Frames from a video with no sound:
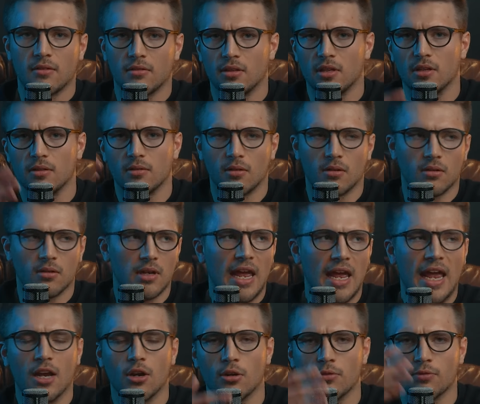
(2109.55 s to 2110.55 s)
The
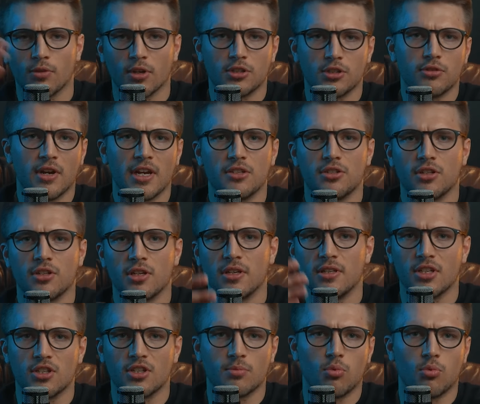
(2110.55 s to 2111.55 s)
anger, frustration,
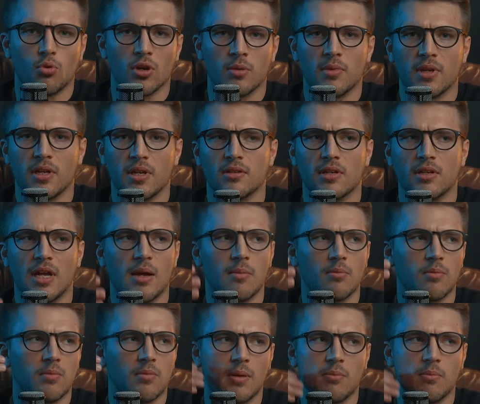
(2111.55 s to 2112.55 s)
disappointment.
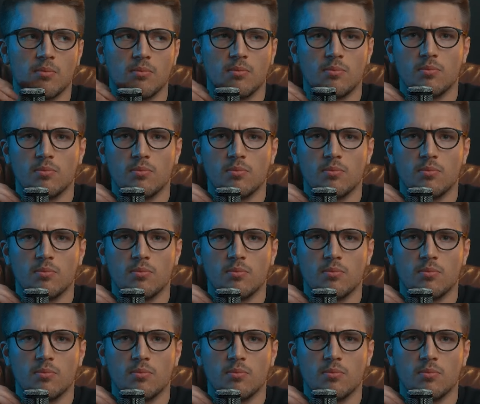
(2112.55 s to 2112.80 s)
I'm I'm